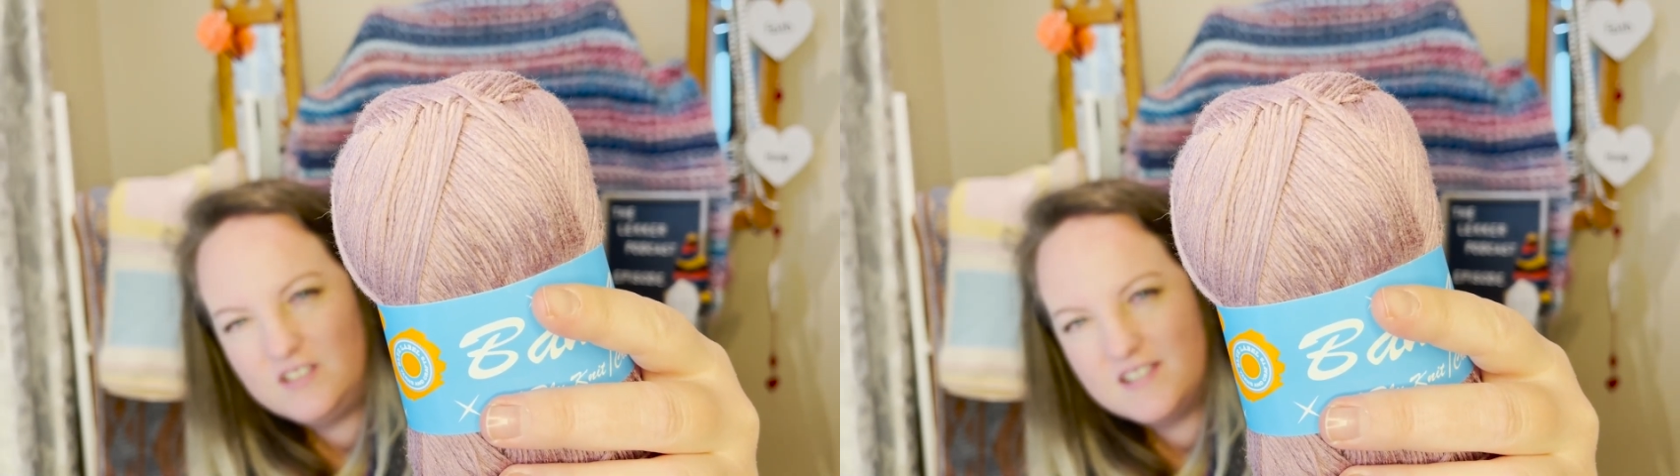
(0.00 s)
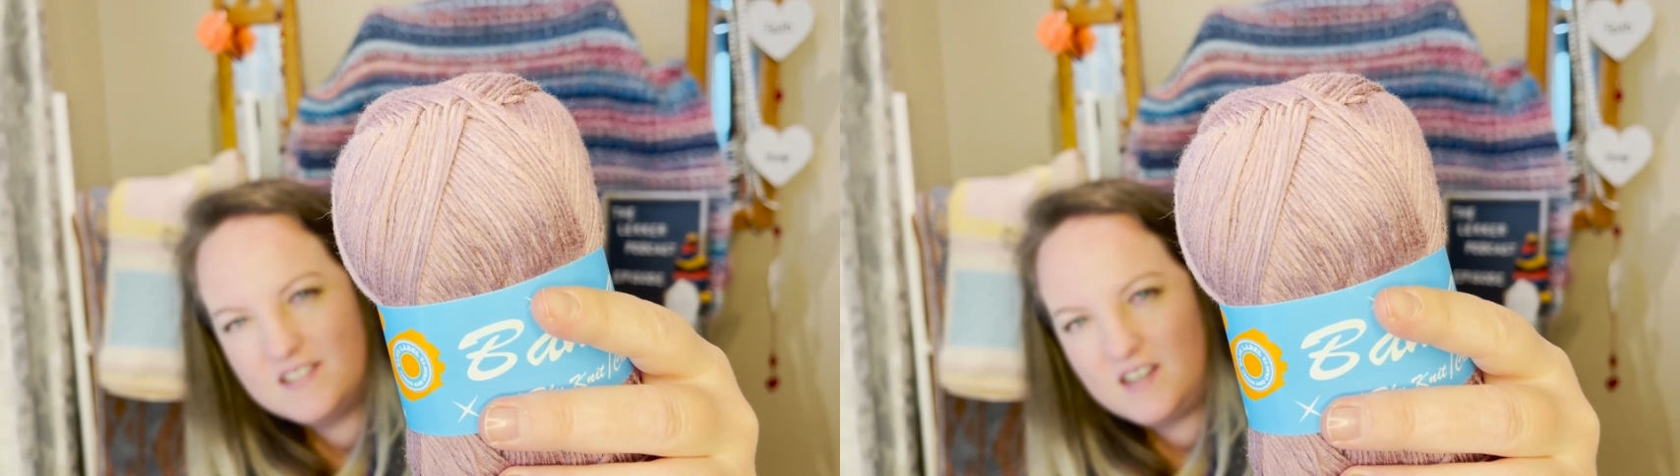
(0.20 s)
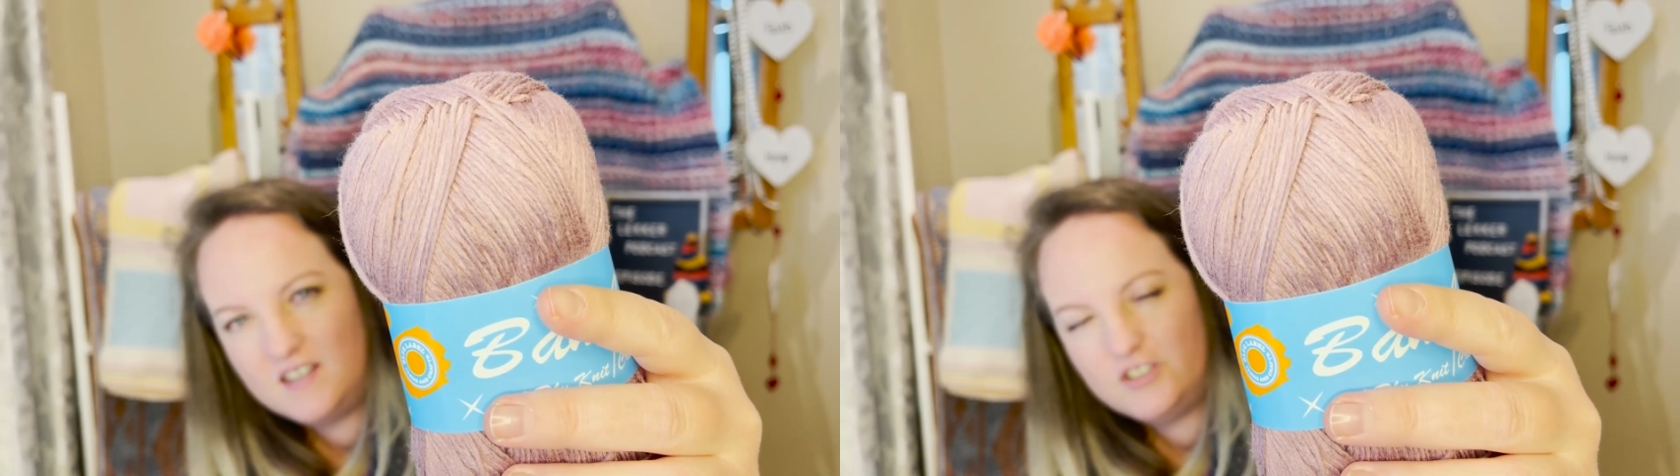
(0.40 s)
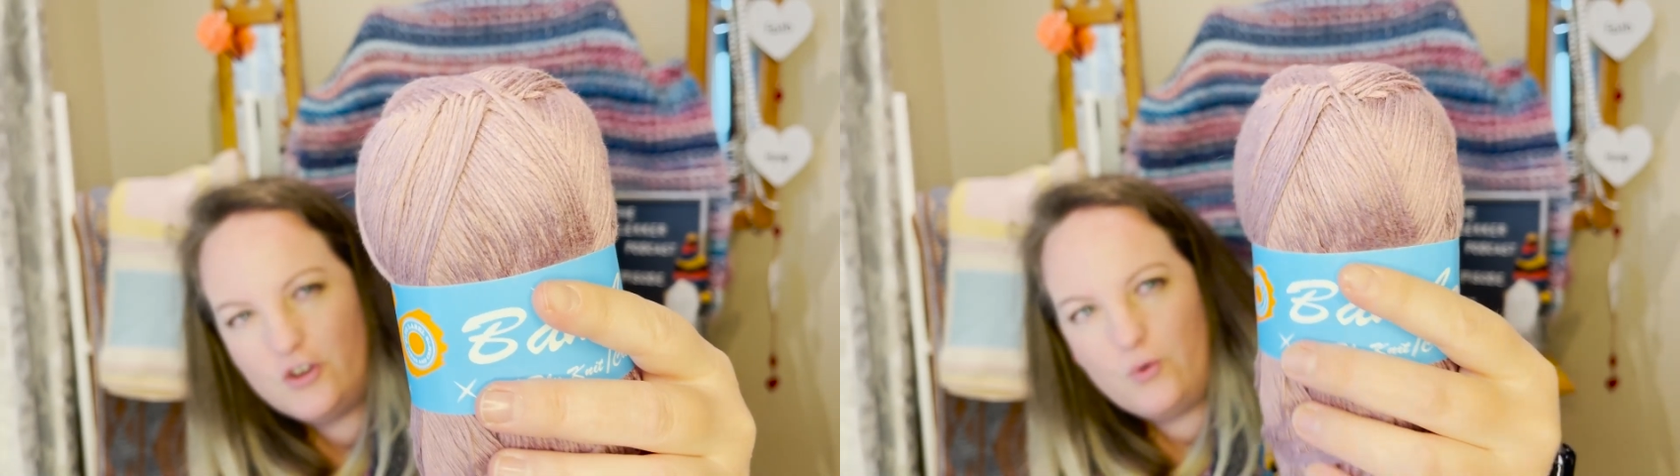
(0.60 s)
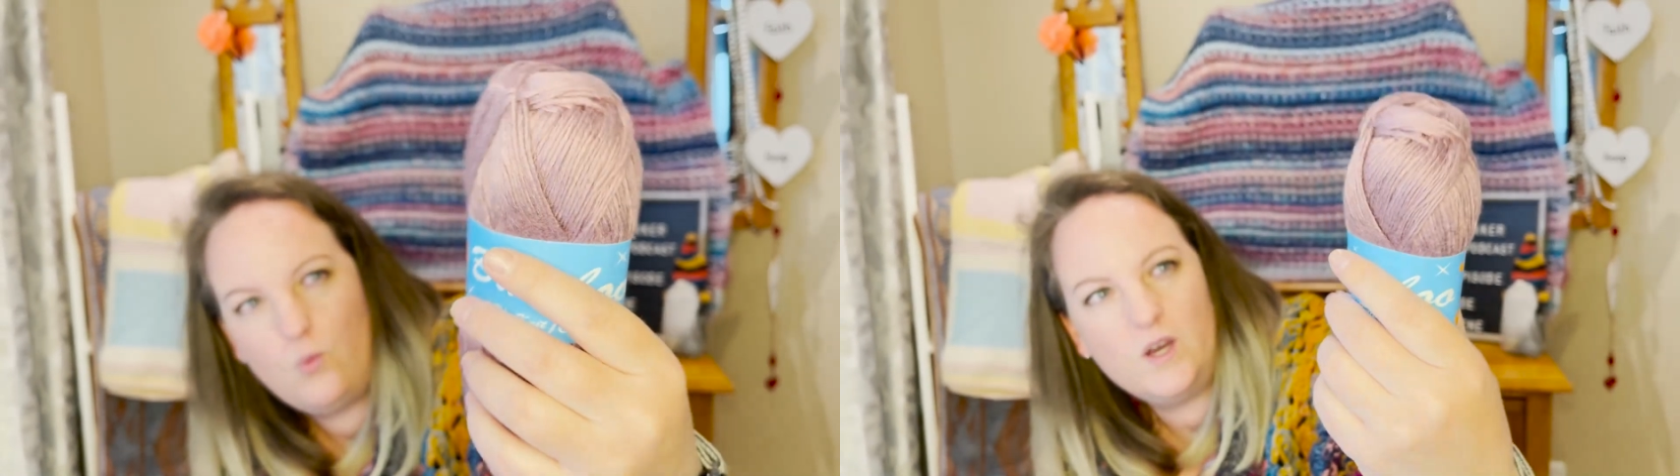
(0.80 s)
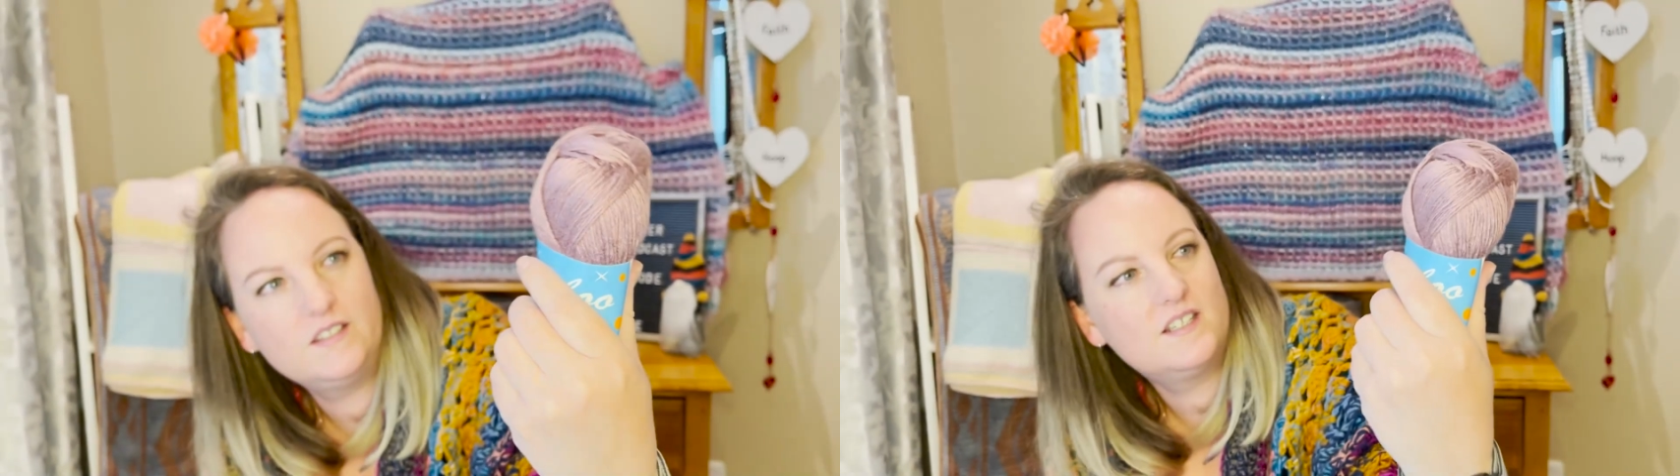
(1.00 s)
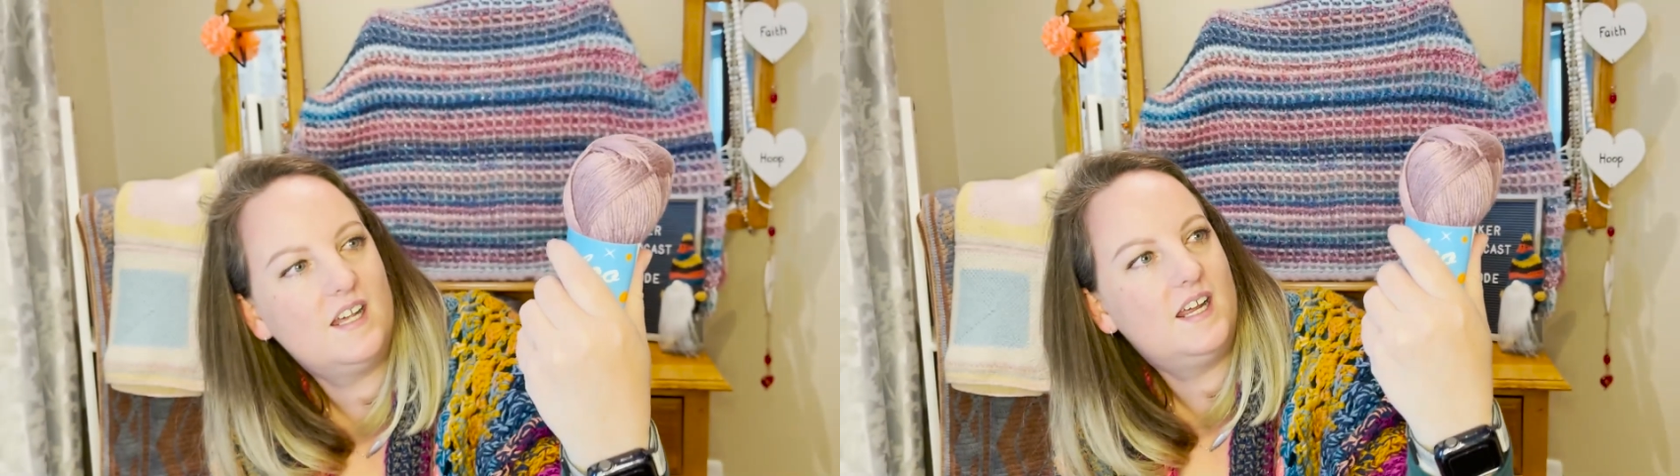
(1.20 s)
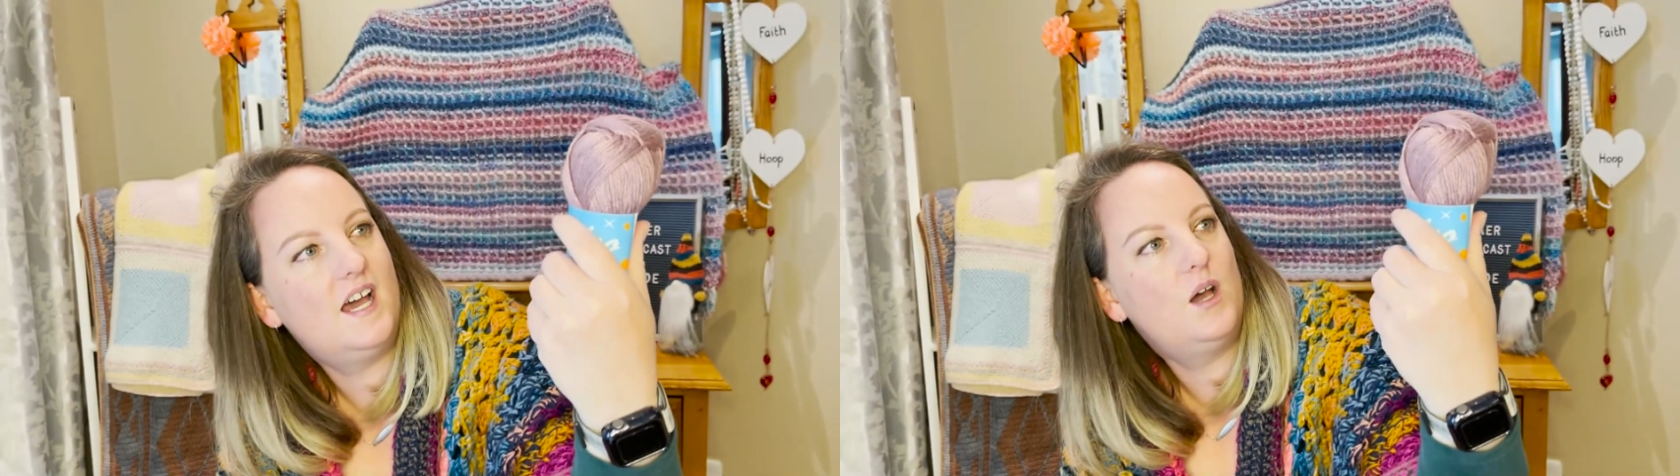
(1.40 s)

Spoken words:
decide on what color